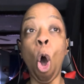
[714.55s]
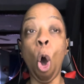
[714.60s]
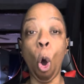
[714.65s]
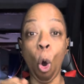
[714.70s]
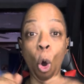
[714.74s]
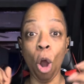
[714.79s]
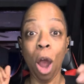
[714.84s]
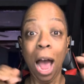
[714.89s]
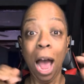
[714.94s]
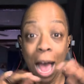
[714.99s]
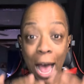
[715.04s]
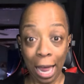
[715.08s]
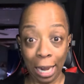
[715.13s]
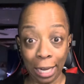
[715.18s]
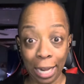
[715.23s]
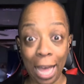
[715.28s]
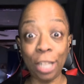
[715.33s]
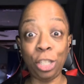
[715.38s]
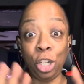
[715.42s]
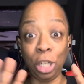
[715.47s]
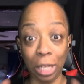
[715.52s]
or
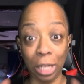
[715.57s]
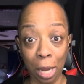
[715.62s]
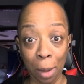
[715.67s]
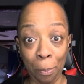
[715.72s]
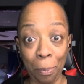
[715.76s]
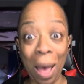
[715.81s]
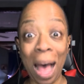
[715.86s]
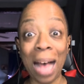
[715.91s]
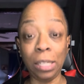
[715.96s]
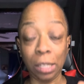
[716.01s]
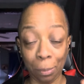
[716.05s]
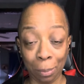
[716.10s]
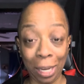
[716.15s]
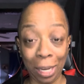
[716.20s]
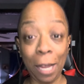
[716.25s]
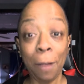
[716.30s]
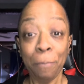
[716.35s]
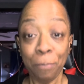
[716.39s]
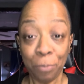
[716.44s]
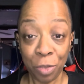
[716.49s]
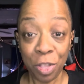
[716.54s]
allegedly,
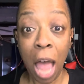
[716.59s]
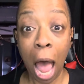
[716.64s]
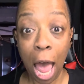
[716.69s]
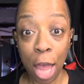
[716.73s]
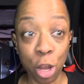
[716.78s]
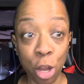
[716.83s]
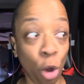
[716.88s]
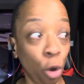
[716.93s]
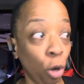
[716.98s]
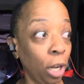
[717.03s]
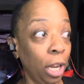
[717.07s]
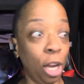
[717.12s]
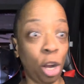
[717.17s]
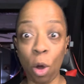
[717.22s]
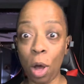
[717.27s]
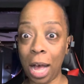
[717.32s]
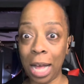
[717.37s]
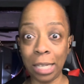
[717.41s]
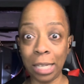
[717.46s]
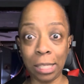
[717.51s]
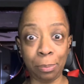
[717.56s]
possibly not your legal
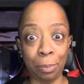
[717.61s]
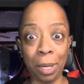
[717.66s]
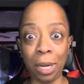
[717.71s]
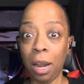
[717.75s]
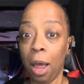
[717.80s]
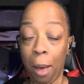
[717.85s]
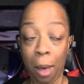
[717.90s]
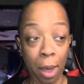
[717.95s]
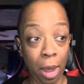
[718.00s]
husband,